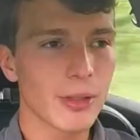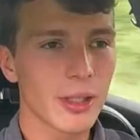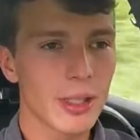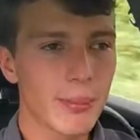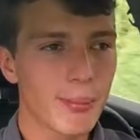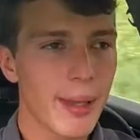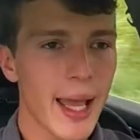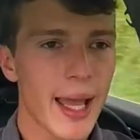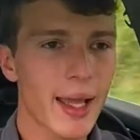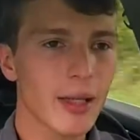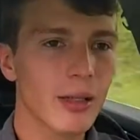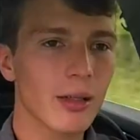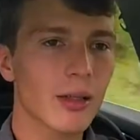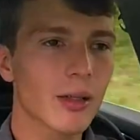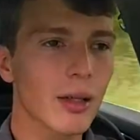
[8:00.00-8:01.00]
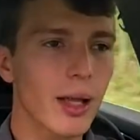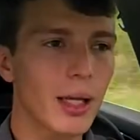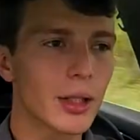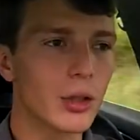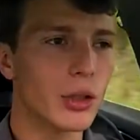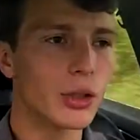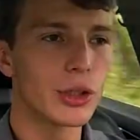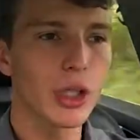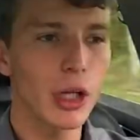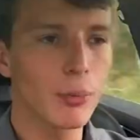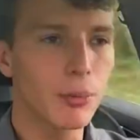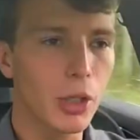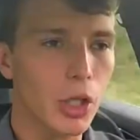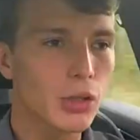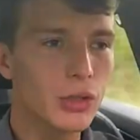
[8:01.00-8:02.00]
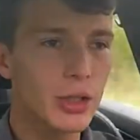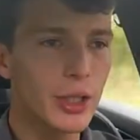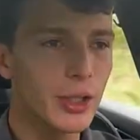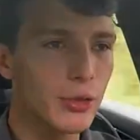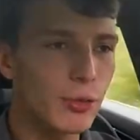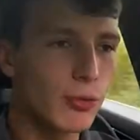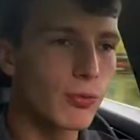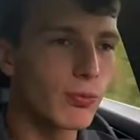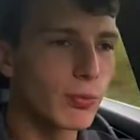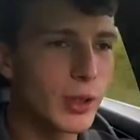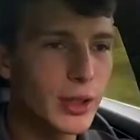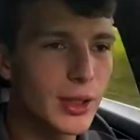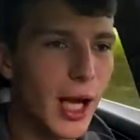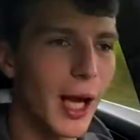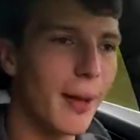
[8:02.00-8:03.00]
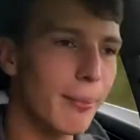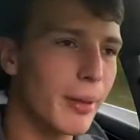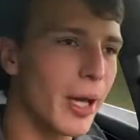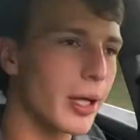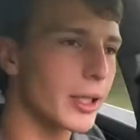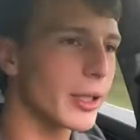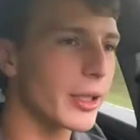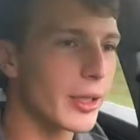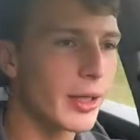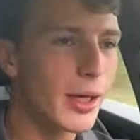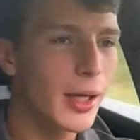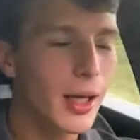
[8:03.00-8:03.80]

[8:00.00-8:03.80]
in the back are like, "Can you turn up the AC? It's hot back here."